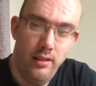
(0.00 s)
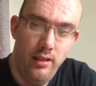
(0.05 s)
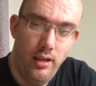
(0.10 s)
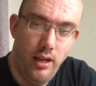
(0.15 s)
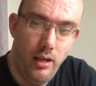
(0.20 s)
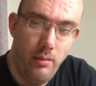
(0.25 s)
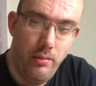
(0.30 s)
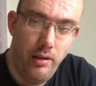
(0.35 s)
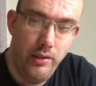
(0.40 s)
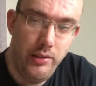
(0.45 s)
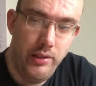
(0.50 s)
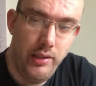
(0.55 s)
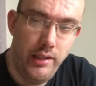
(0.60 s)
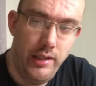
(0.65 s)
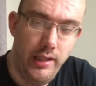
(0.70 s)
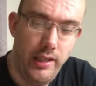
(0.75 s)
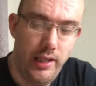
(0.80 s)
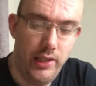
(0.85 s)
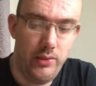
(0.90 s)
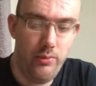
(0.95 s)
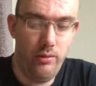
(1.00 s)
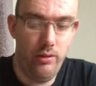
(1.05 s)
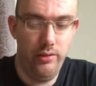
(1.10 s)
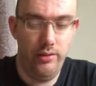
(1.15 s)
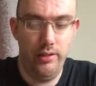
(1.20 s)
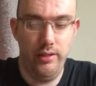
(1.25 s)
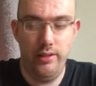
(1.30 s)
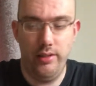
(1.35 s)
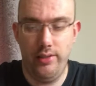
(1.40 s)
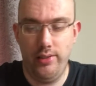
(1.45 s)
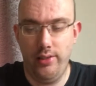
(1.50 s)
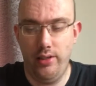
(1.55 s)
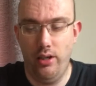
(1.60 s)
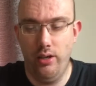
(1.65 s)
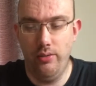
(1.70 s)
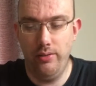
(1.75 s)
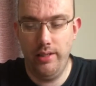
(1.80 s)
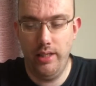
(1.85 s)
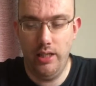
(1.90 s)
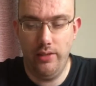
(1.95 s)
And then the next one, the
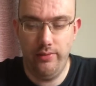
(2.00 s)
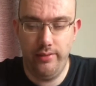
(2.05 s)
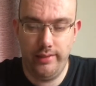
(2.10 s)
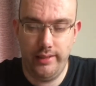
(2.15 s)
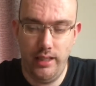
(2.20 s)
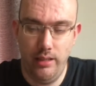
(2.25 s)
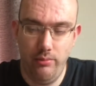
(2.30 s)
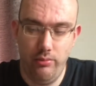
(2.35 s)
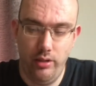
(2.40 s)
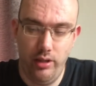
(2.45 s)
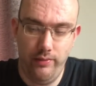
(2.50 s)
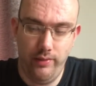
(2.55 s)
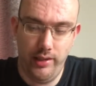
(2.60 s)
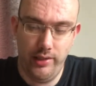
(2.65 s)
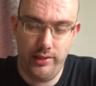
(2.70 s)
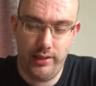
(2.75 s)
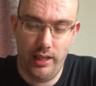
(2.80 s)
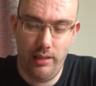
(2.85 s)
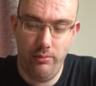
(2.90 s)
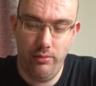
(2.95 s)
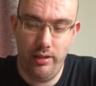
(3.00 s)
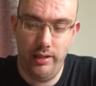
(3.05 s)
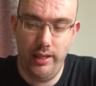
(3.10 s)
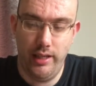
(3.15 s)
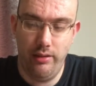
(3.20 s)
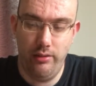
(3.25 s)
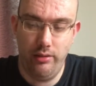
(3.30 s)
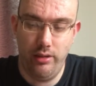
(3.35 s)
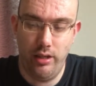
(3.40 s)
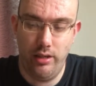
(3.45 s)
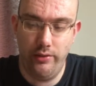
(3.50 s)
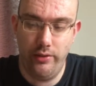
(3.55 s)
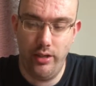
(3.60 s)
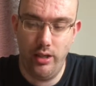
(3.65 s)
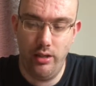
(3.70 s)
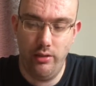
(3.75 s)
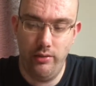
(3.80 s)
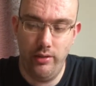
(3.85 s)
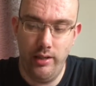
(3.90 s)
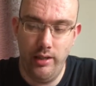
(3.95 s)
only other Game Boy Advance game that I now currently
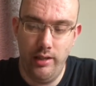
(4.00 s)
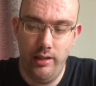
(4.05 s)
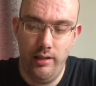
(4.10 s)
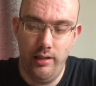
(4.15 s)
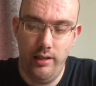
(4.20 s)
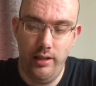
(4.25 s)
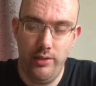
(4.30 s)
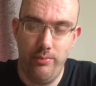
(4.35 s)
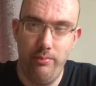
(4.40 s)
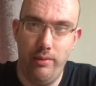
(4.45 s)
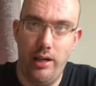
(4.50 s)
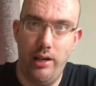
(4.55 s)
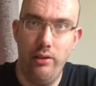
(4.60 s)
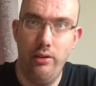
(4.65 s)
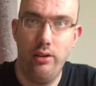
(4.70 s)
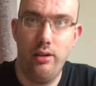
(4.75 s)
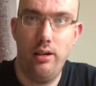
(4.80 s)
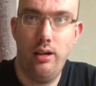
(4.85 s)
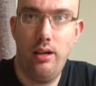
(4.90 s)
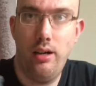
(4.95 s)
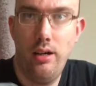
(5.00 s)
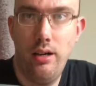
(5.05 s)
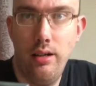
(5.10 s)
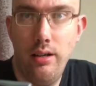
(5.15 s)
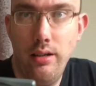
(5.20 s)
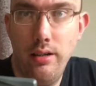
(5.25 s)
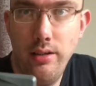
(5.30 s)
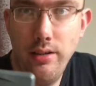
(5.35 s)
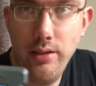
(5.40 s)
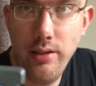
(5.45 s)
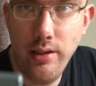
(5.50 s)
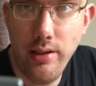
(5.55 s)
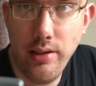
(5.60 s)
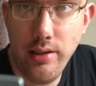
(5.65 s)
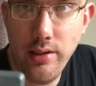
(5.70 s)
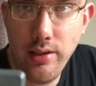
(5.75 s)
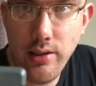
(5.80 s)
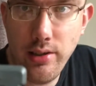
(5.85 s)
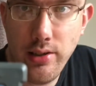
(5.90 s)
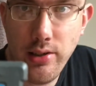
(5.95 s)
own is Mario Kart
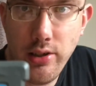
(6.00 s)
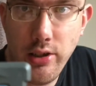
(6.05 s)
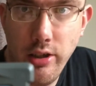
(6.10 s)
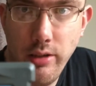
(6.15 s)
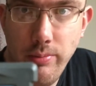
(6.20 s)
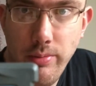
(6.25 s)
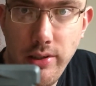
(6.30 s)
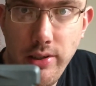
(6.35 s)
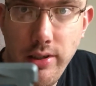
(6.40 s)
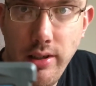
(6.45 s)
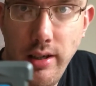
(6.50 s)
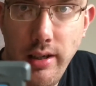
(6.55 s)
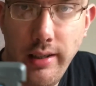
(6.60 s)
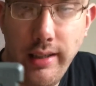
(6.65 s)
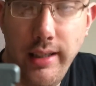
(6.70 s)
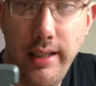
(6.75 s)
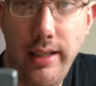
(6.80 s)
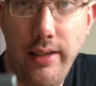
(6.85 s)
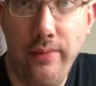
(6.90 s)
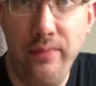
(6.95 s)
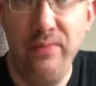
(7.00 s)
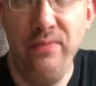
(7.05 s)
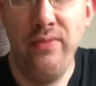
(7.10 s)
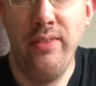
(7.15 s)
Super Circuit.